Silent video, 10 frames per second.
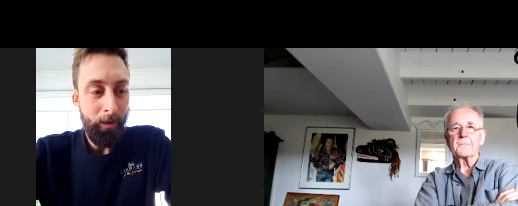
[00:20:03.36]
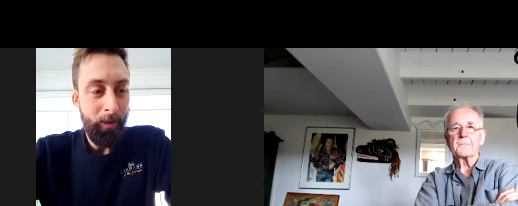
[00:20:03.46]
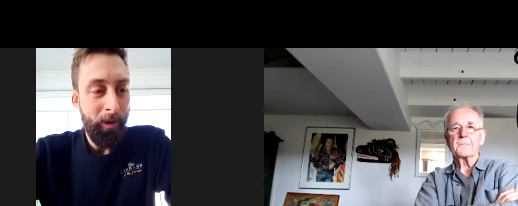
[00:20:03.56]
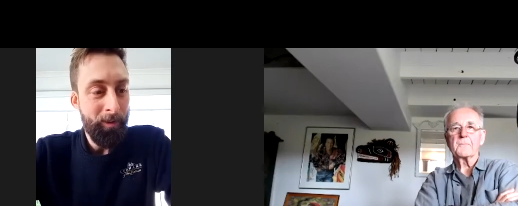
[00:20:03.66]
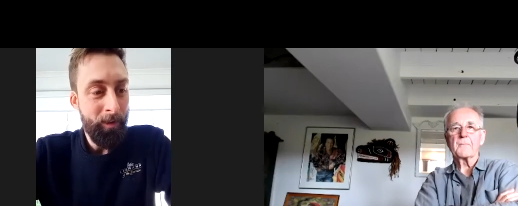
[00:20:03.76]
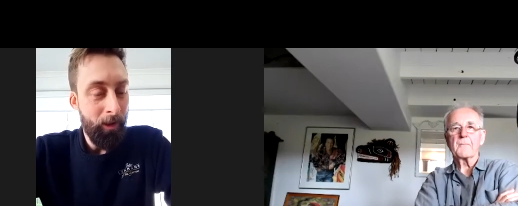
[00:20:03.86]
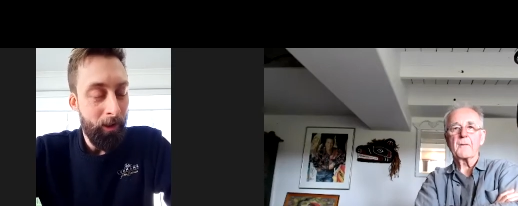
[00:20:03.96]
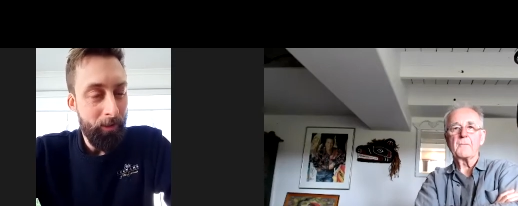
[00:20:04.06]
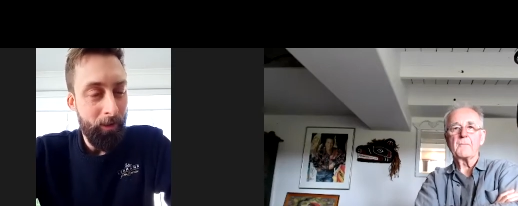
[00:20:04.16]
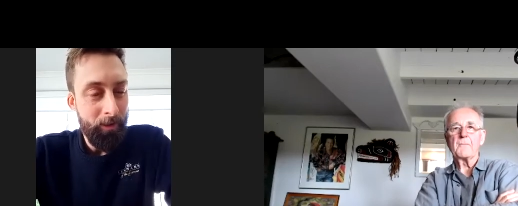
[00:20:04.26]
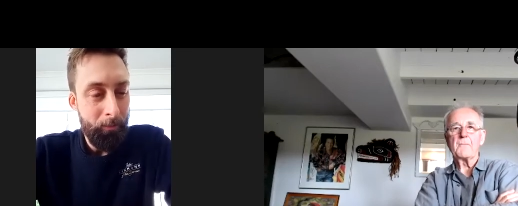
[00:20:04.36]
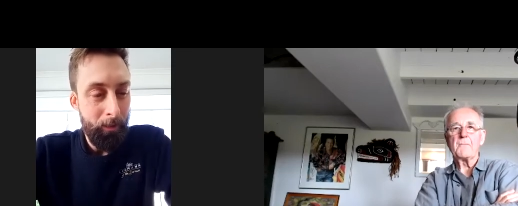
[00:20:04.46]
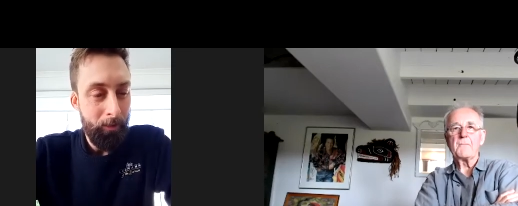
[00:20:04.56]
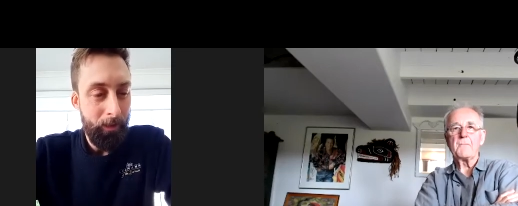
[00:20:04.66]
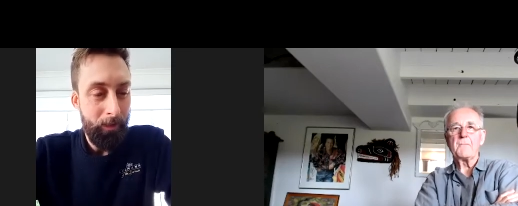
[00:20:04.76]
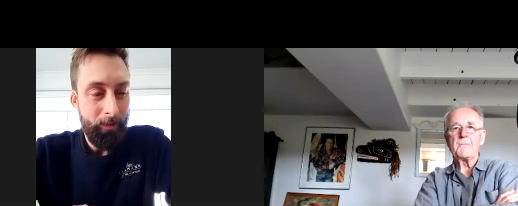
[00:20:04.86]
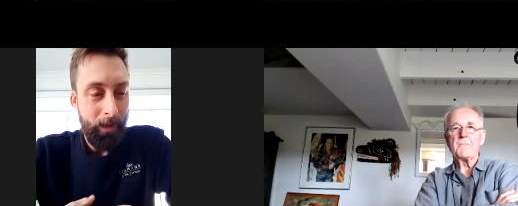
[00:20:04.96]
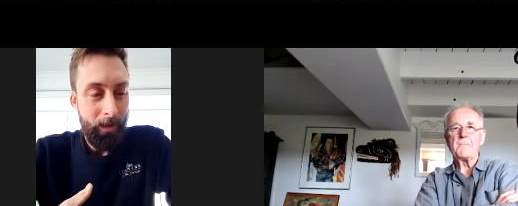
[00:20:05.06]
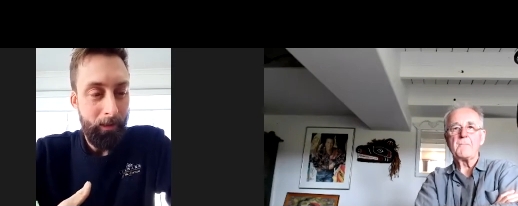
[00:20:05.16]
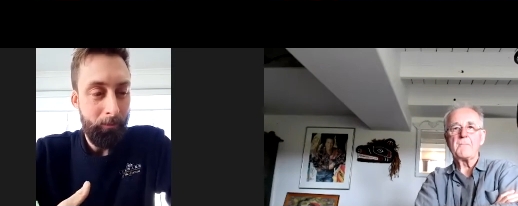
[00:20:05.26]
Speaker 1: you know, I don't, I don't typically
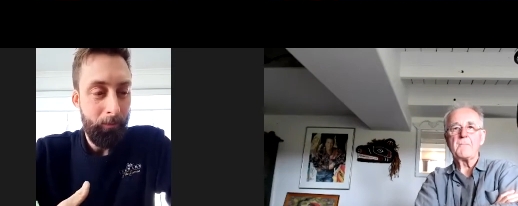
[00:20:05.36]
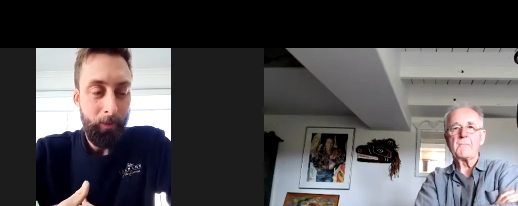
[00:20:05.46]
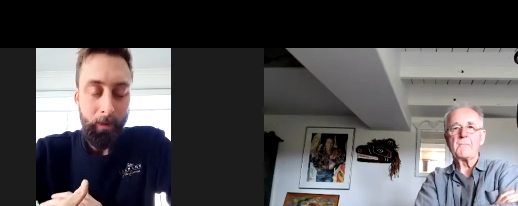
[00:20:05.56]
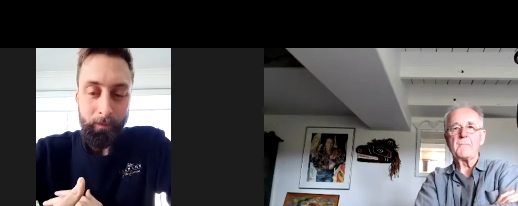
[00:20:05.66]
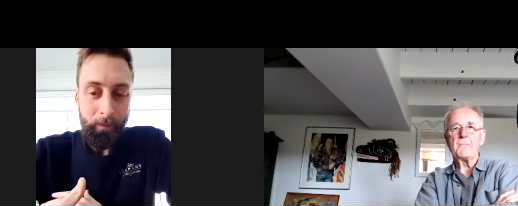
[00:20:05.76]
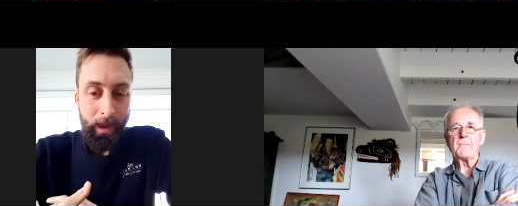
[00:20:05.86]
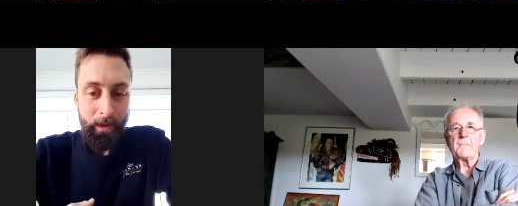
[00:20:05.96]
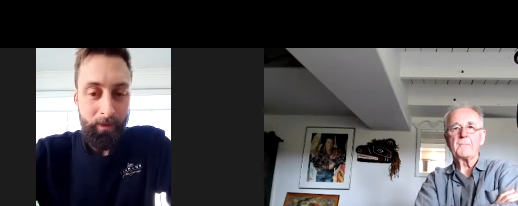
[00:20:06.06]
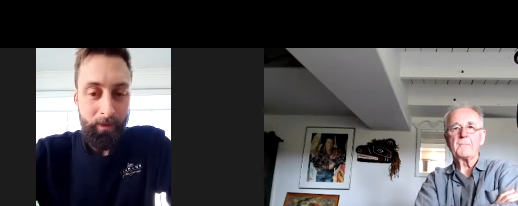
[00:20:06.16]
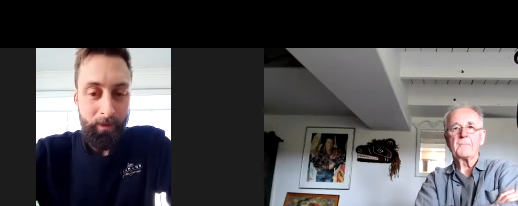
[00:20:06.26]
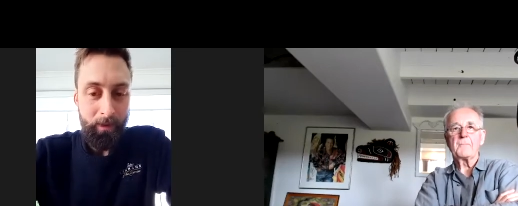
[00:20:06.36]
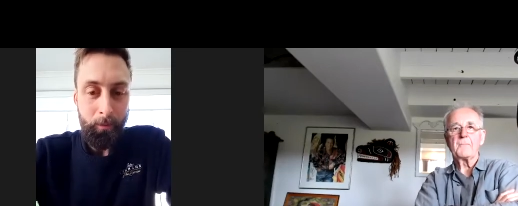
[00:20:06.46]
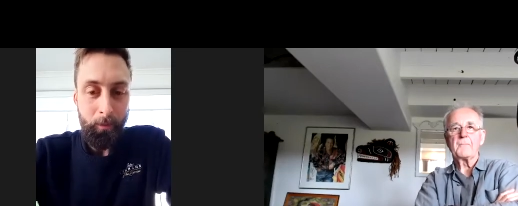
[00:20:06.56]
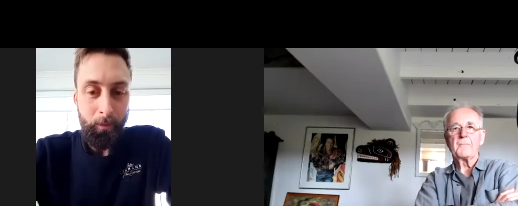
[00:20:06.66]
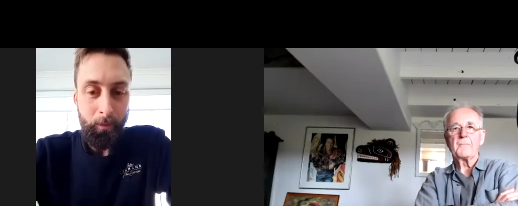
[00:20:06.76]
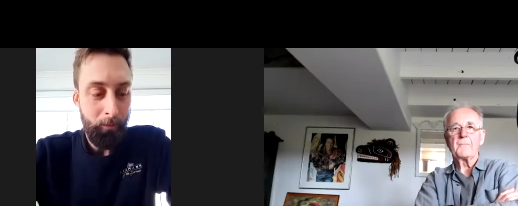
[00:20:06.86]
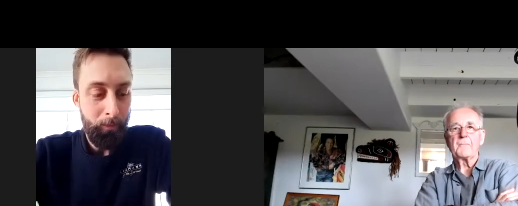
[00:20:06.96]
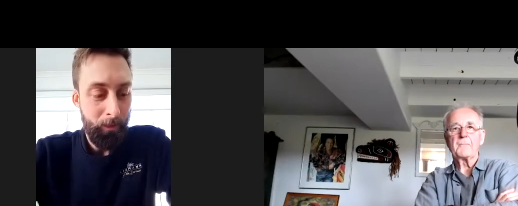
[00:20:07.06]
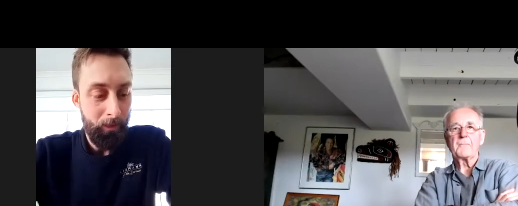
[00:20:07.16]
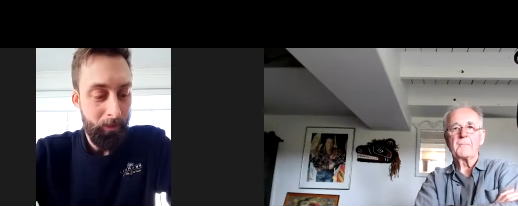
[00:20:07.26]
say, you know, age this wine for a
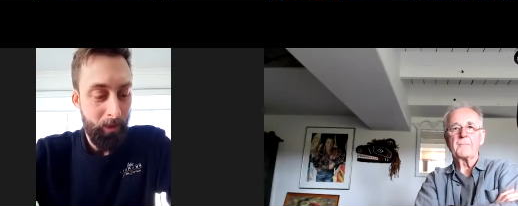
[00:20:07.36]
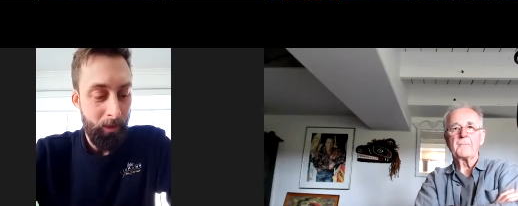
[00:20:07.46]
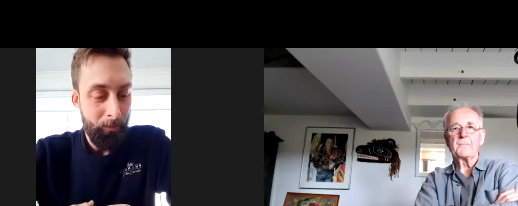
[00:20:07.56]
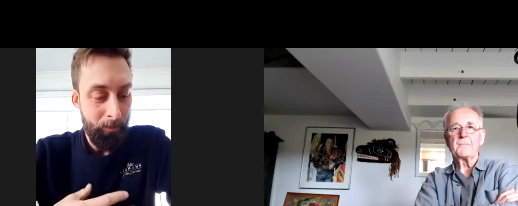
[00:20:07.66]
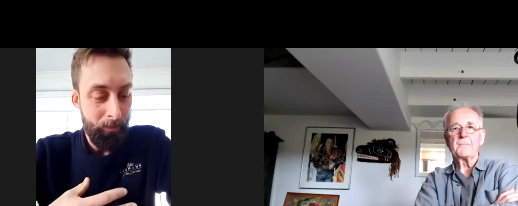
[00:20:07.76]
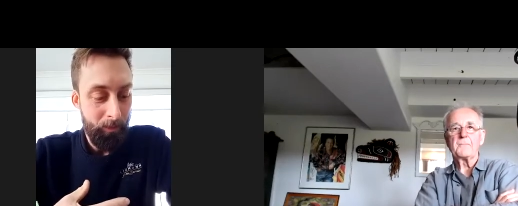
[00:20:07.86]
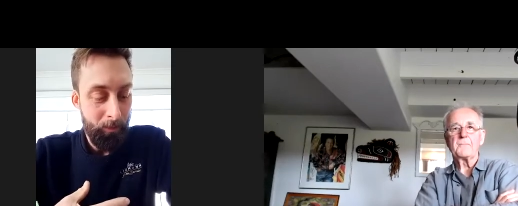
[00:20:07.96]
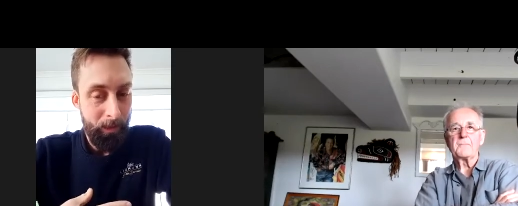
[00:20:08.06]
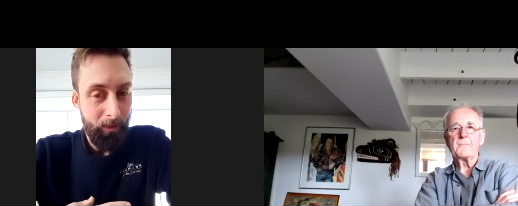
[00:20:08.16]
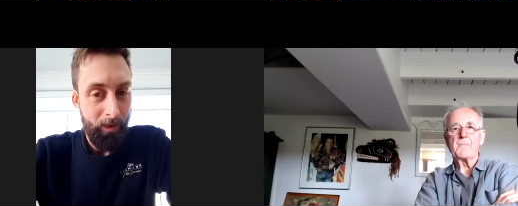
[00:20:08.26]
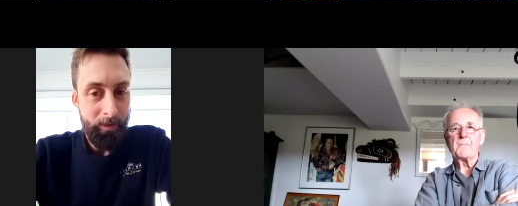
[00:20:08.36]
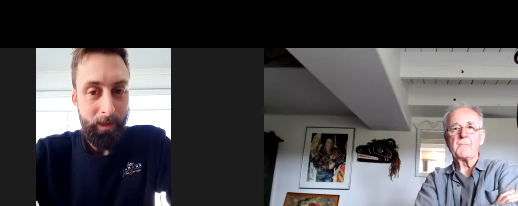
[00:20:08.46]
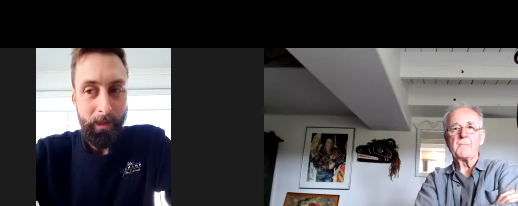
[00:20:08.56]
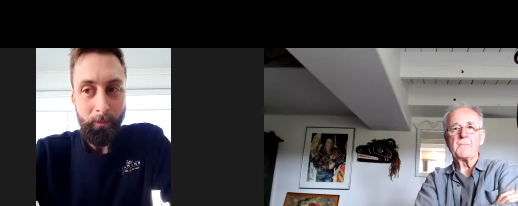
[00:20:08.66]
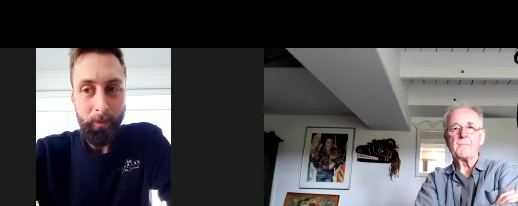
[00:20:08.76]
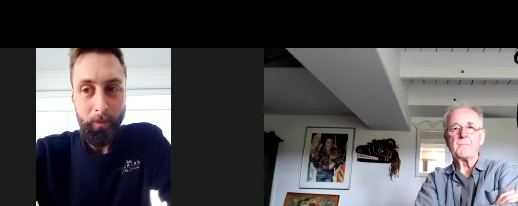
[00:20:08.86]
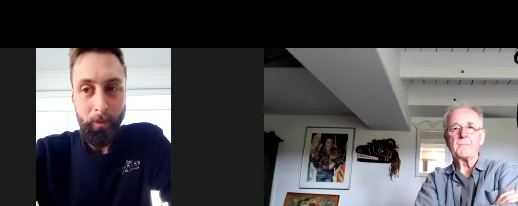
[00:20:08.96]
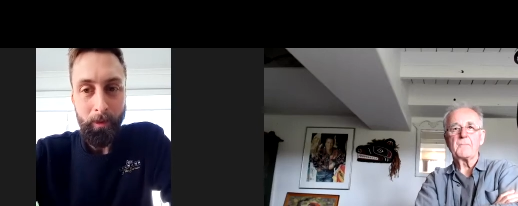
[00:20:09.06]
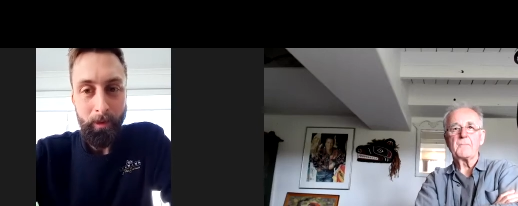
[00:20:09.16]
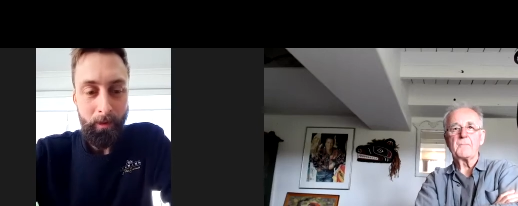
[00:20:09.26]
long period of time, but 2019 with the
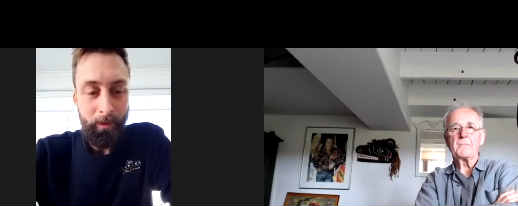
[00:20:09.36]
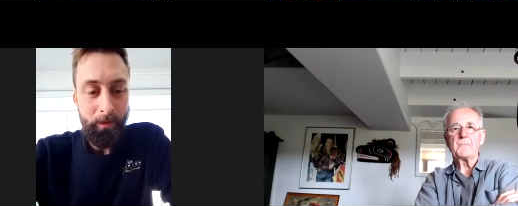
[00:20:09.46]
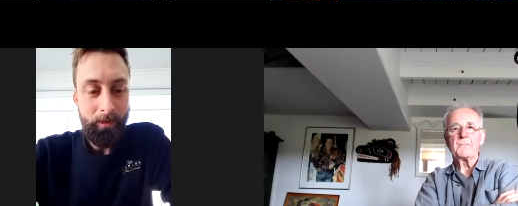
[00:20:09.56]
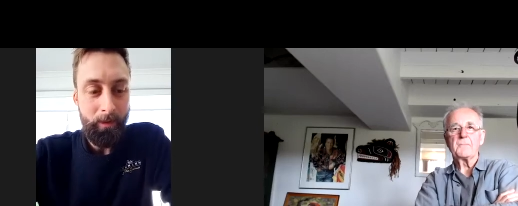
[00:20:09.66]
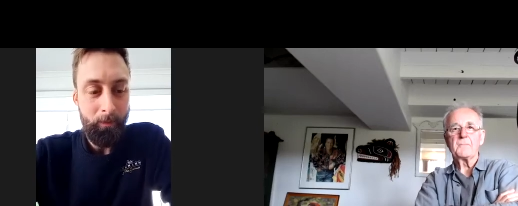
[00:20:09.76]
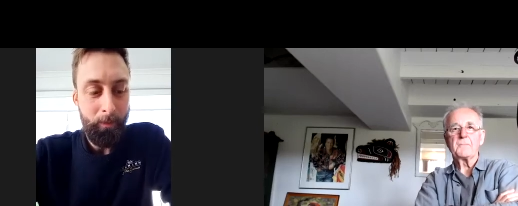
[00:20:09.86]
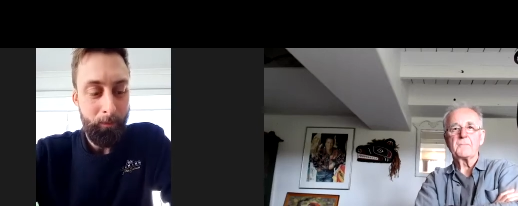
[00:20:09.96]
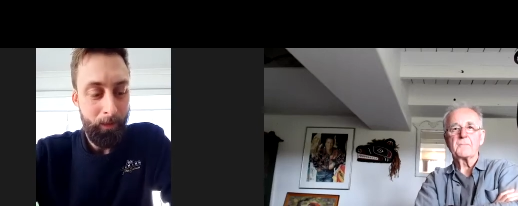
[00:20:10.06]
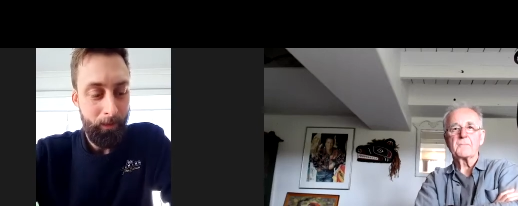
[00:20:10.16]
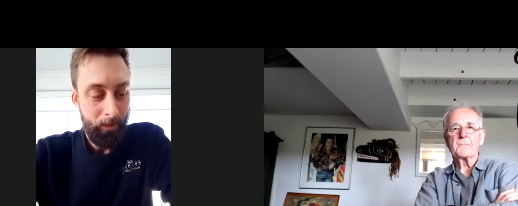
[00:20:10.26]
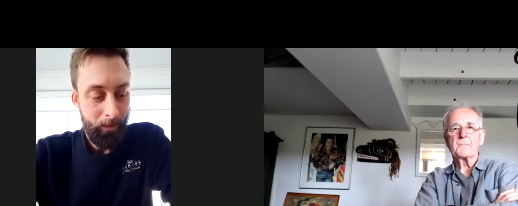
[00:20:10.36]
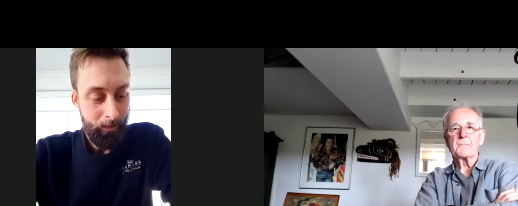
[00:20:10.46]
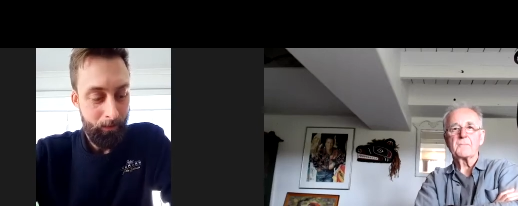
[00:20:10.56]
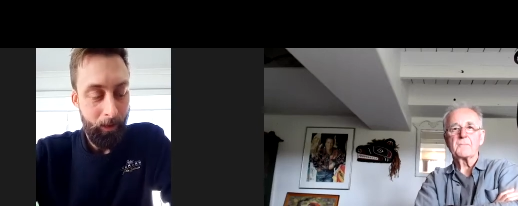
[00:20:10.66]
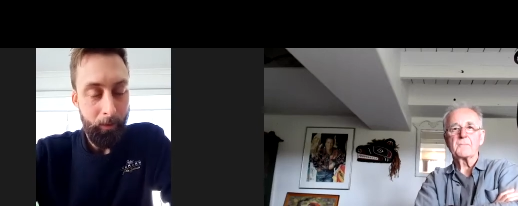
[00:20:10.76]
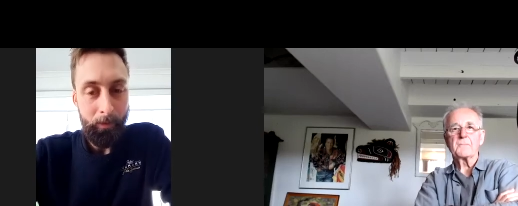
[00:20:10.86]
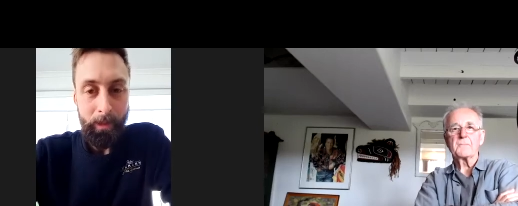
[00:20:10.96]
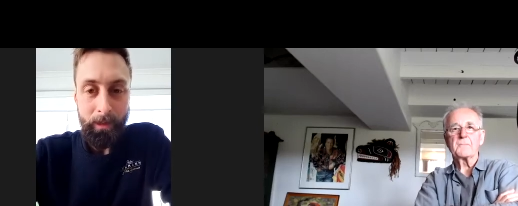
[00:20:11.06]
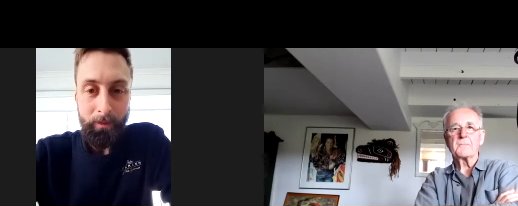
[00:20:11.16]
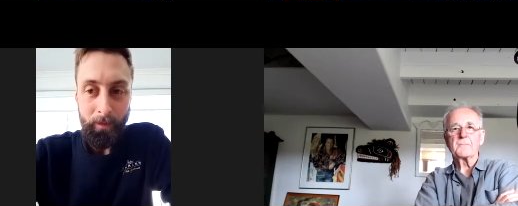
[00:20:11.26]
quality that it is, I'd probably go at
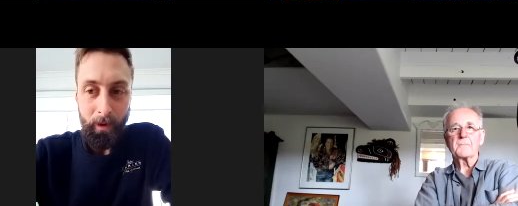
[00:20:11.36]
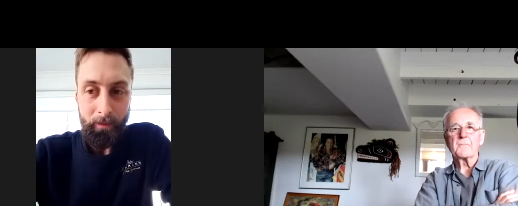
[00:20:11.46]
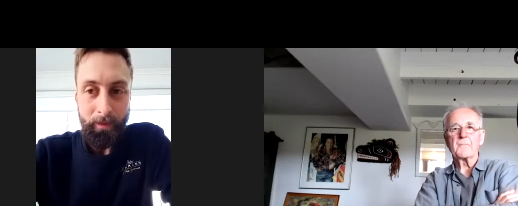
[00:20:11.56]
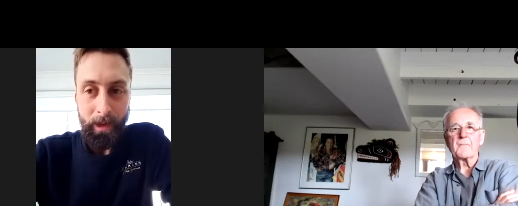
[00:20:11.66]
least five to